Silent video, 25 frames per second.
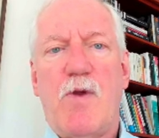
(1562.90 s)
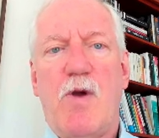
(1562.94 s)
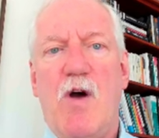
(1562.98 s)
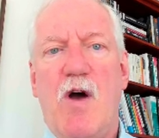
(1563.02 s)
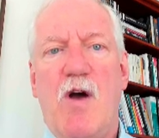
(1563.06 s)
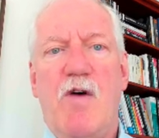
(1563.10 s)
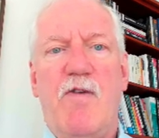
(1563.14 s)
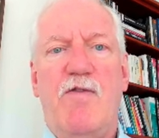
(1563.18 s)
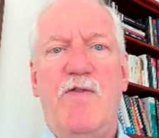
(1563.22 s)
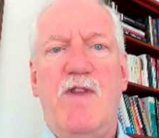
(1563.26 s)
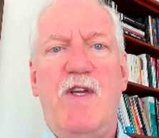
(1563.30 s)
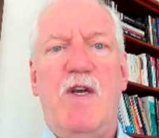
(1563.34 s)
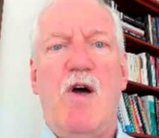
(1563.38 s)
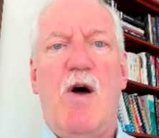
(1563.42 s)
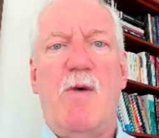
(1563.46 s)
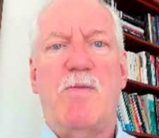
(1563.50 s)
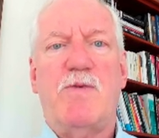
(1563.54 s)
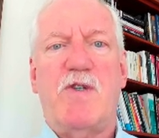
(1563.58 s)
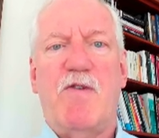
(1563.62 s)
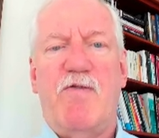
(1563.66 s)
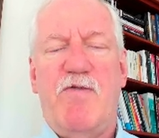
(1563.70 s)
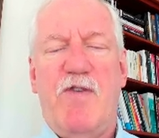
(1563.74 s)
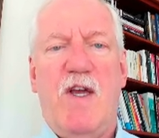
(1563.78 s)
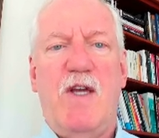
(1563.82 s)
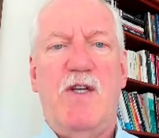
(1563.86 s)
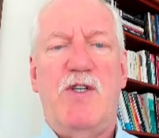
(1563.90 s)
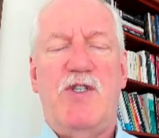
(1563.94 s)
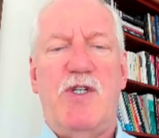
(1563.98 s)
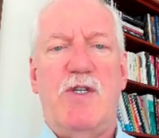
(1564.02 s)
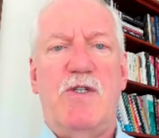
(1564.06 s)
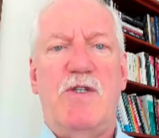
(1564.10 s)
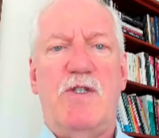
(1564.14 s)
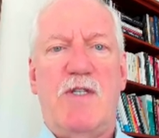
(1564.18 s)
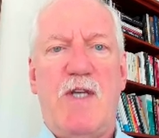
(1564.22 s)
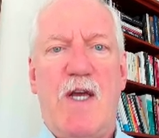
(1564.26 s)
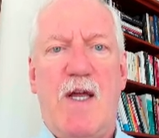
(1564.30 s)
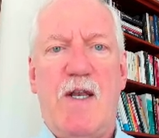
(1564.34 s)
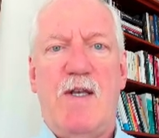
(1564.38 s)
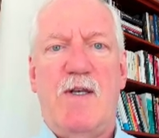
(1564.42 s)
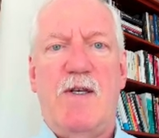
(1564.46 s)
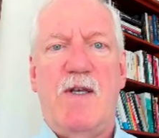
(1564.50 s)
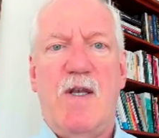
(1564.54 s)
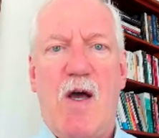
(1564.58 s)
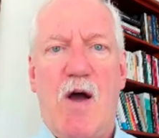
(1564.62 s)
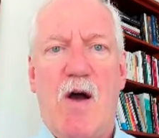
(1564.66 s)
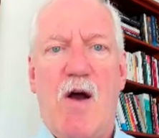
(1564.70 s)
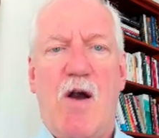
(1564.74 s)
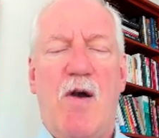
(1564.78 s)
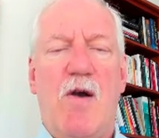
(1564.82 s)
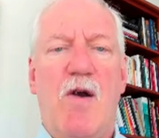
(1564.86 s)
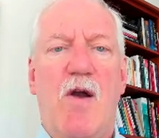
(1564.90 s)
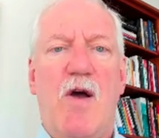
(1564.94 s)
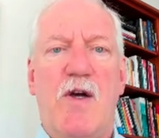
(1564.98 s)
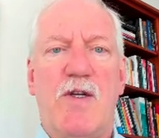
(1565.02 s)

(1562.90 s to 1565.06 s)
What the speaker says: of the observations that are